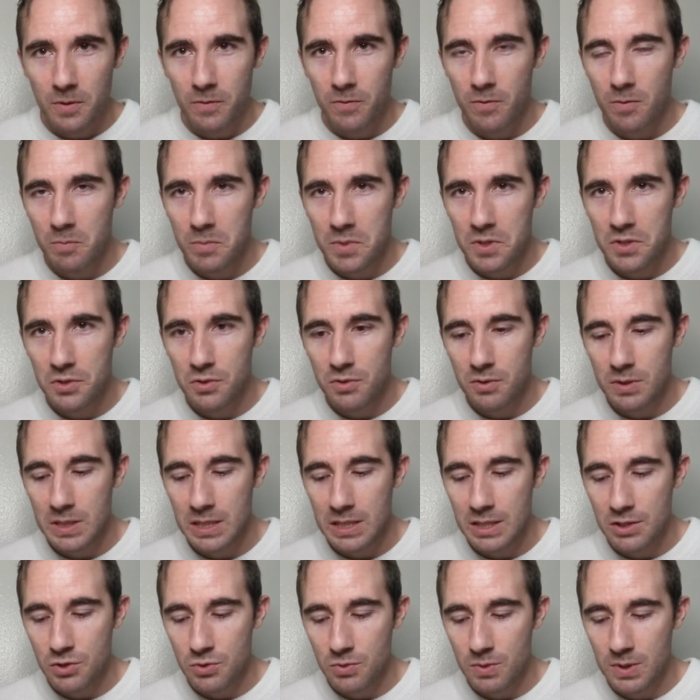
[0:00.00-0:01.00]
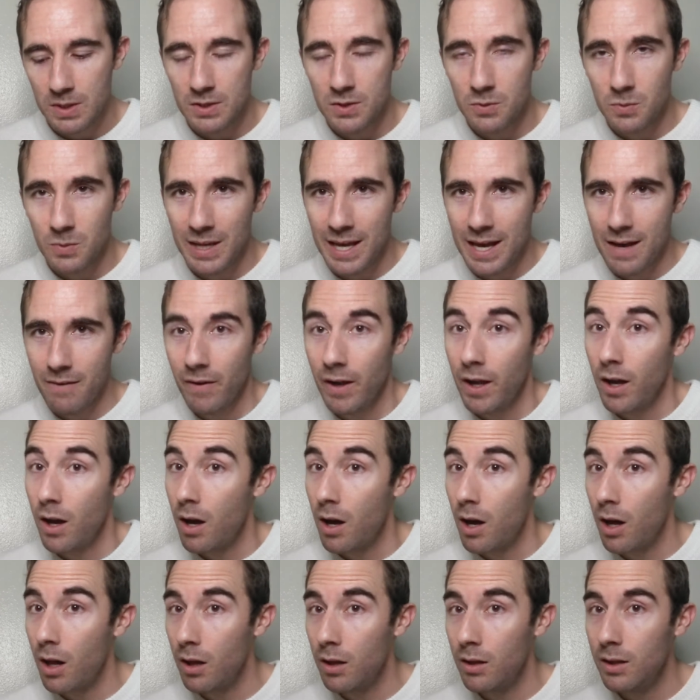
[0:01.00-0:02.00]
from Mr. T Treats. We have a
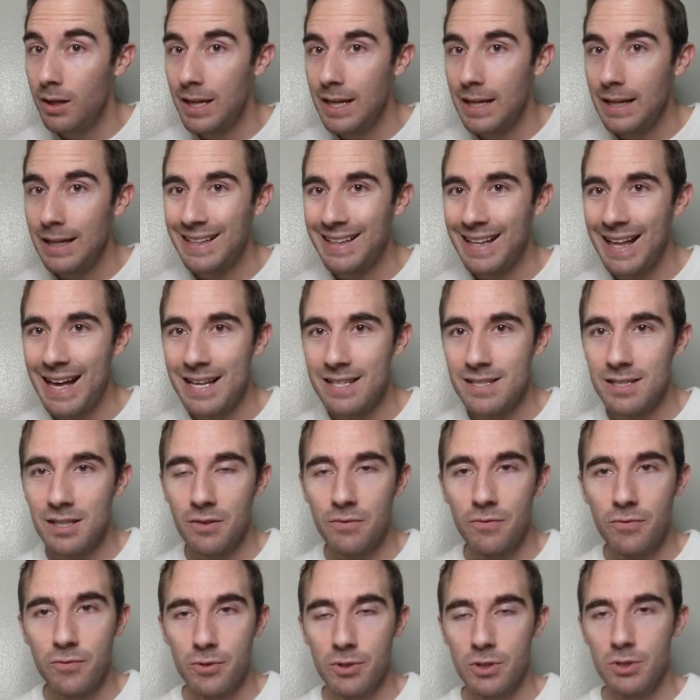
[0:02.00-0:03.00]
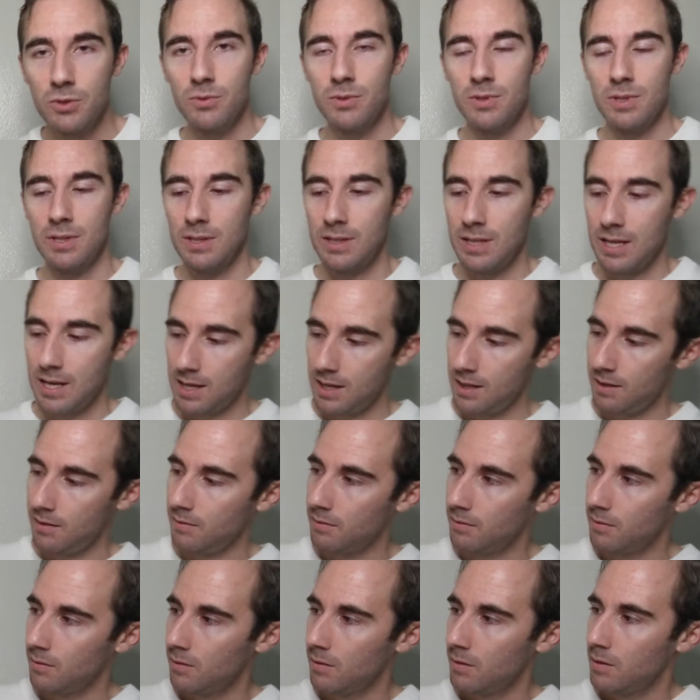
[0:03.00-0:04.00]
holiday classic for you
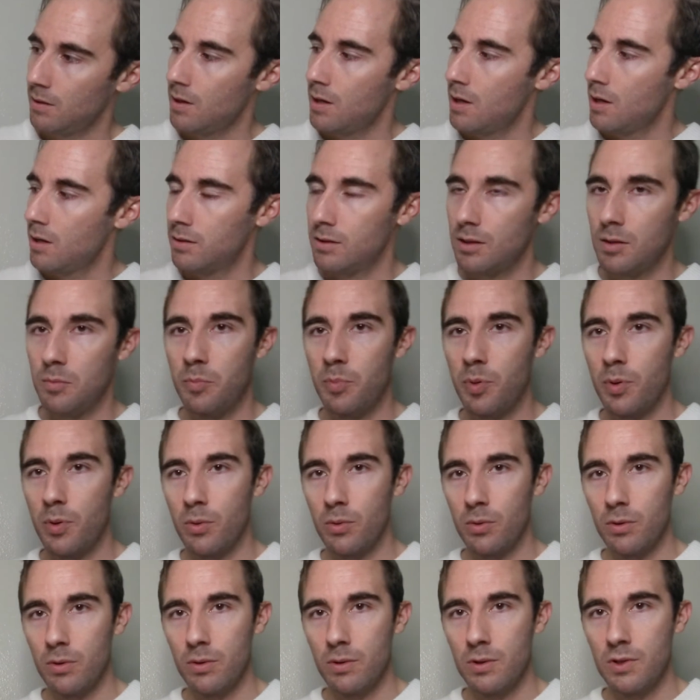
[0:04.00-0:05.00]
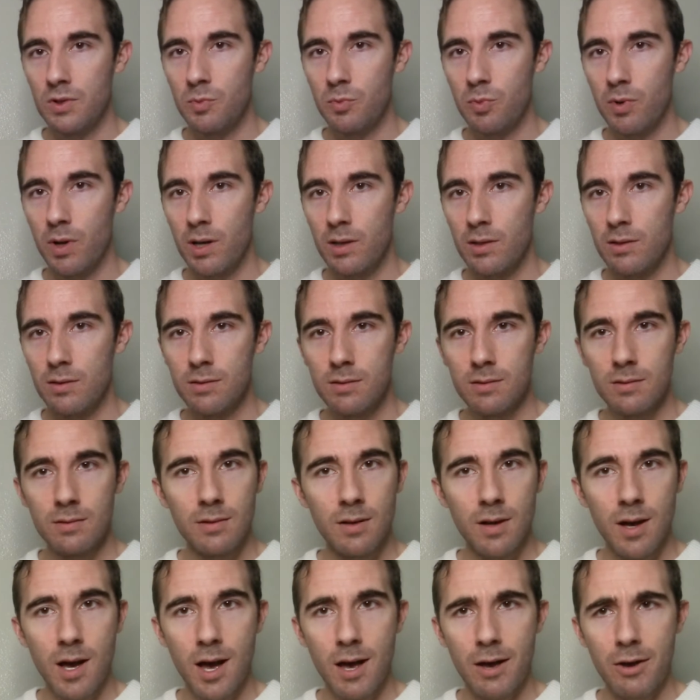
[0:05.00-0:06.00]
today, The Polar Express.
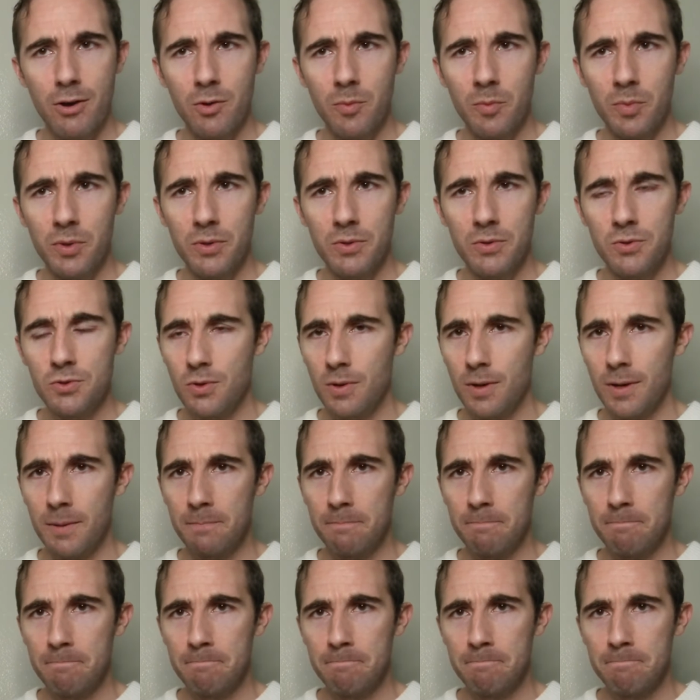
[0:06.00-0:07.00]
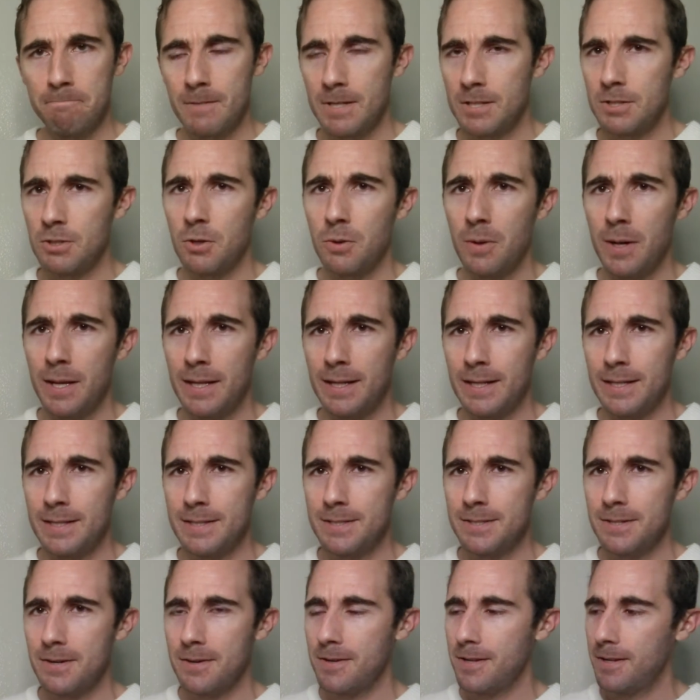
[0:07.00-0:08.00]
I hope you enjoy. Let's go ahead and get
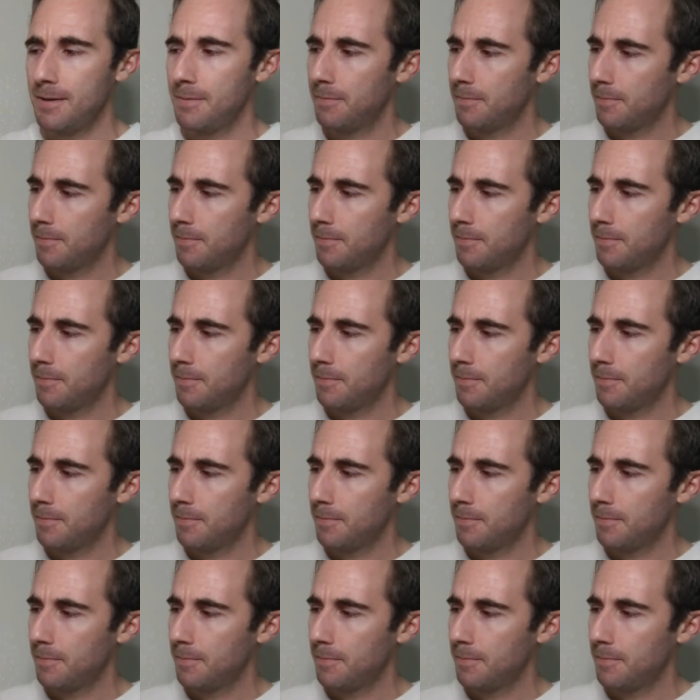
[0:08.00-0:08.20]
started.